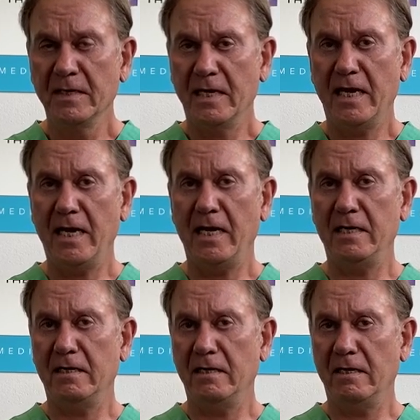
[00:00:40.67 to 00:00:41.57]

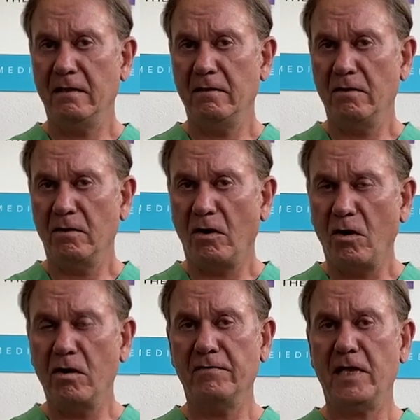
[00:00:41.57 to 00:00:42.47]
and
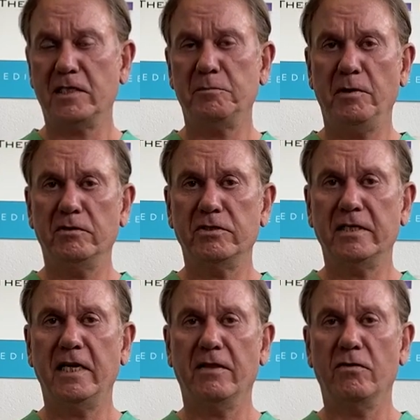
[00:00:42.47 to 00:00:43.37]
all of that experience
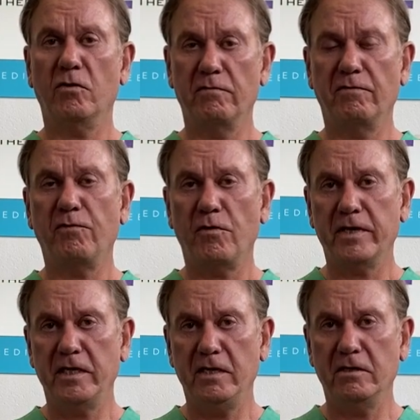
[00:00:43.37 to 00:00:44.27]
together over 40
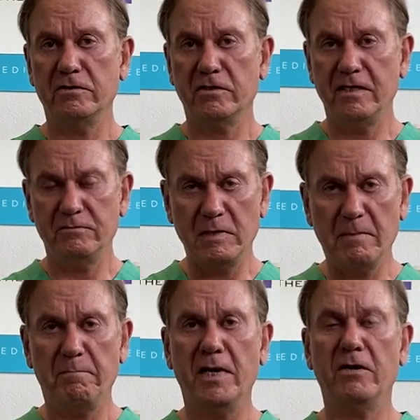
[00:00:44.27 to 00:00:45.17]
years gives me a
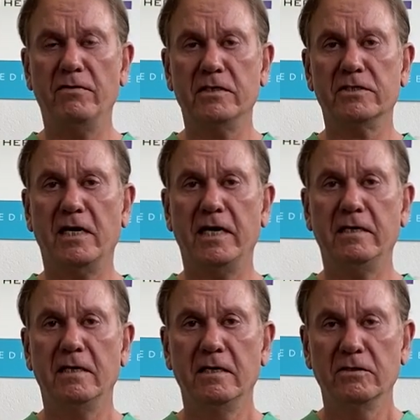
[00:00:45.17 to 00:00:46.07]
better insight
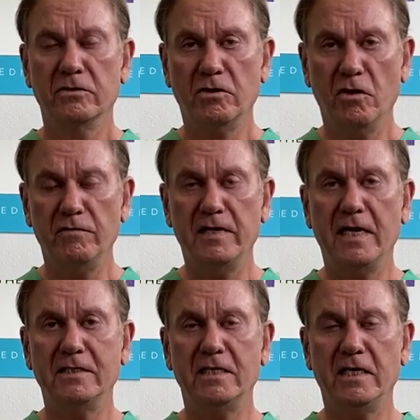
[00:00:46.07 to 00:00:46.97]
to
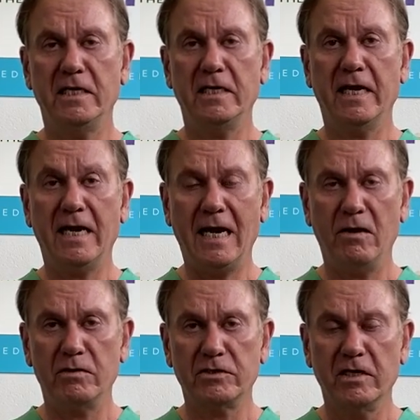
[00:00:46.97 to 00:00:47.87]
COVID-19 and how
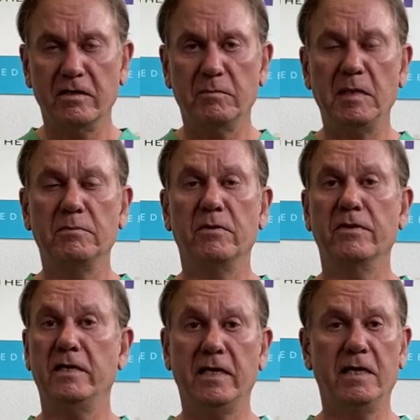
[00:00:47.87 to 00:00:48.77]
it's killing people
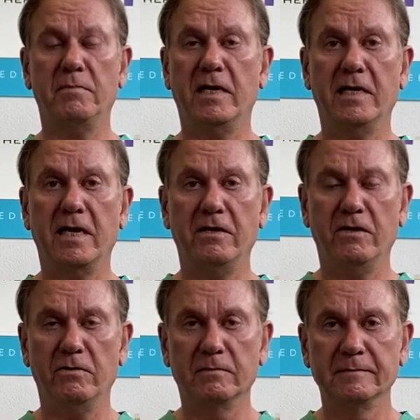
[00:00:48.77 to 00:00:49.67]
than anybody I know.